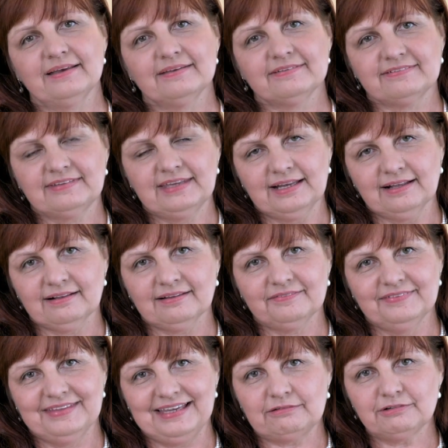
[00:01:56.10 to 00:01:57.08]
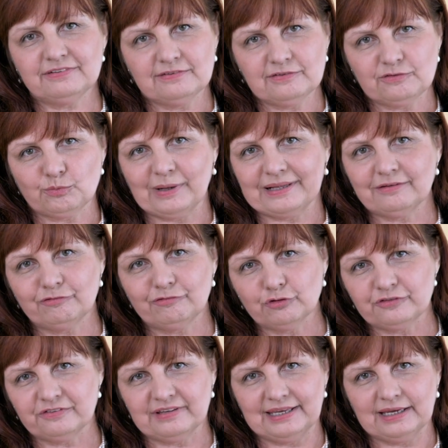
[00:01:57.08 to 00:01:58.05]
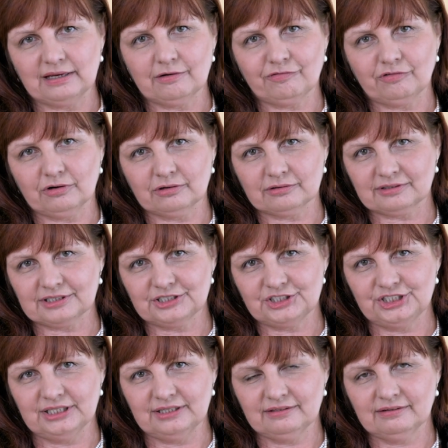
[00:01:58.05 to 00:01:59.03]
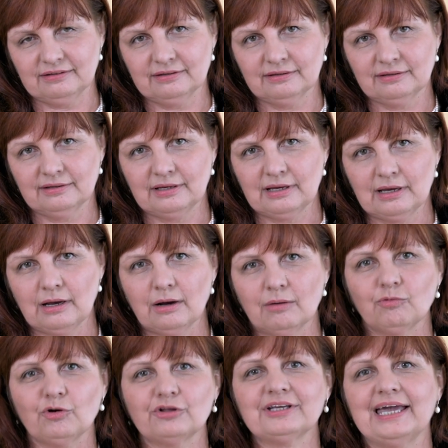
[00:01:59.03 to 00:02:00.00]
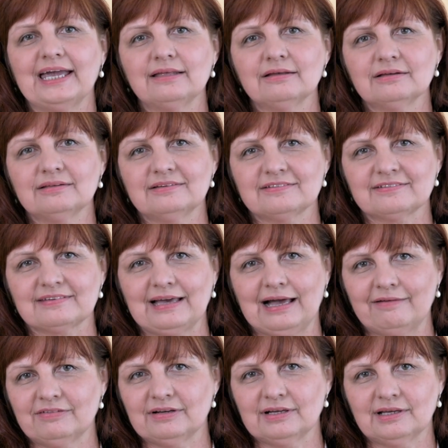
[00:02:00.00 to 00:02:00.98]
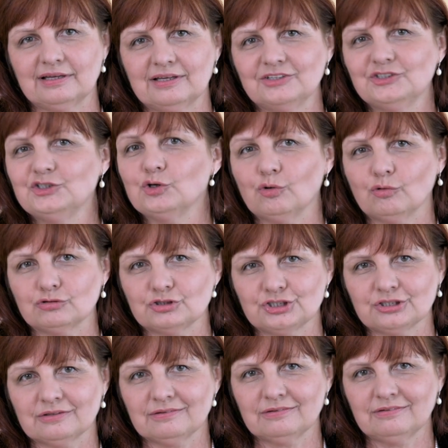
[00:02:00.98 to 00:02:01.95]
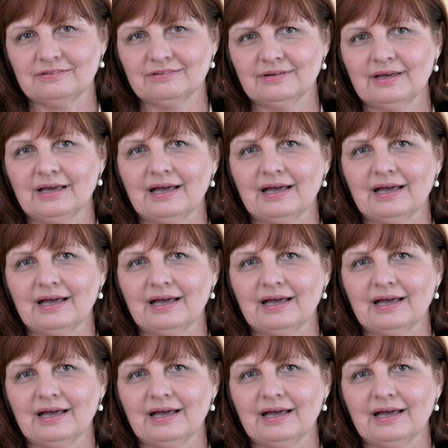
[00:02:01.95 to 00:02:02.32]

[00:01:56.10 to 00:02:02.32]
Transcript: Still, there is this wonderful saying of Andre Gide one cannot discover new oceans